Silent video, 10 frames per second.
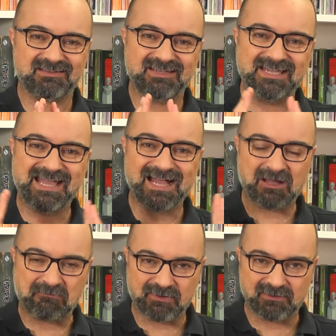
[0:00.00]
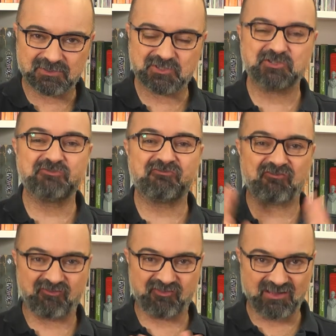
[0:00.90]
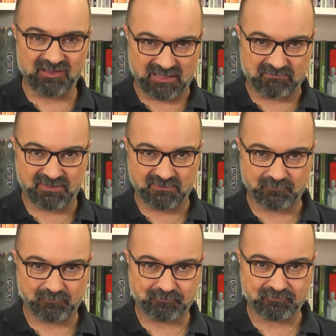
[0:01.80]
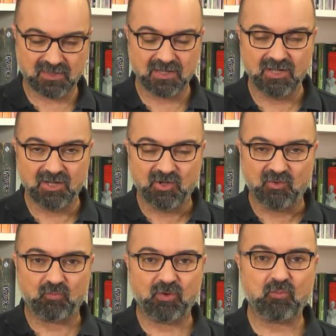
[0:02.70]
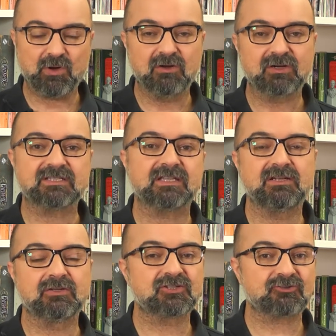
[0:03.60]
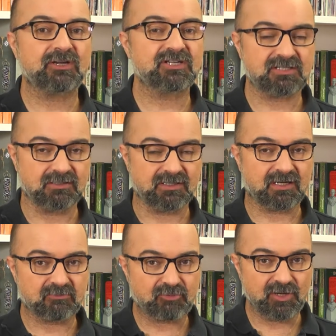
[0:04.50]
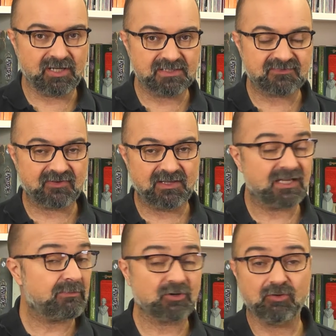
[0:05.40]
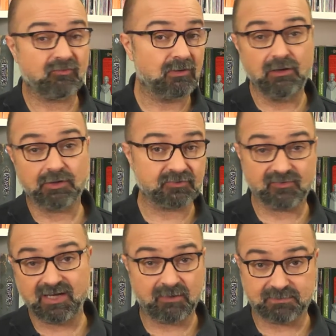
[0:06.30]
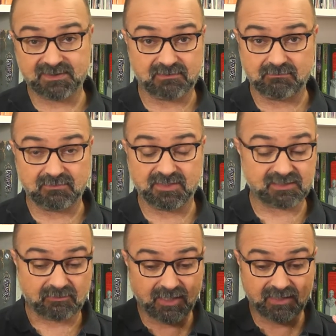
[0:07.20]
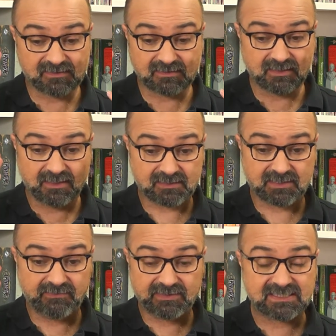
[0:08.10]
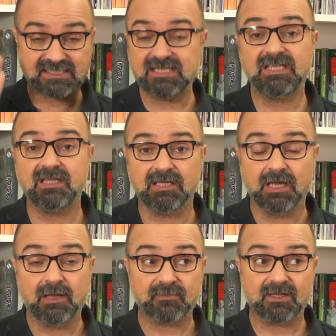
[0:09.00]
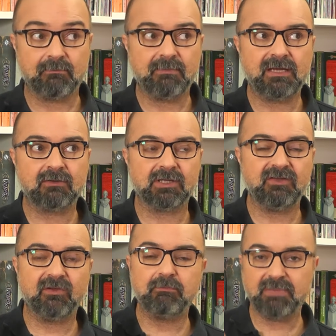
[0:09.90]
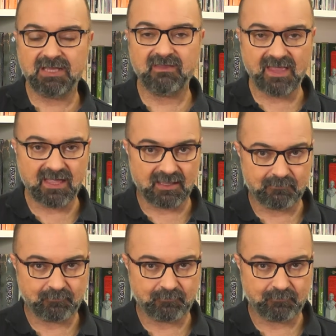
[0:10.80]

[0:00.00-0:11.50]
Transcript: gap to fill up. When we look at an illustration, our brain is filling up an awful lot of gaps that our eyes can't even see, that may not even be there.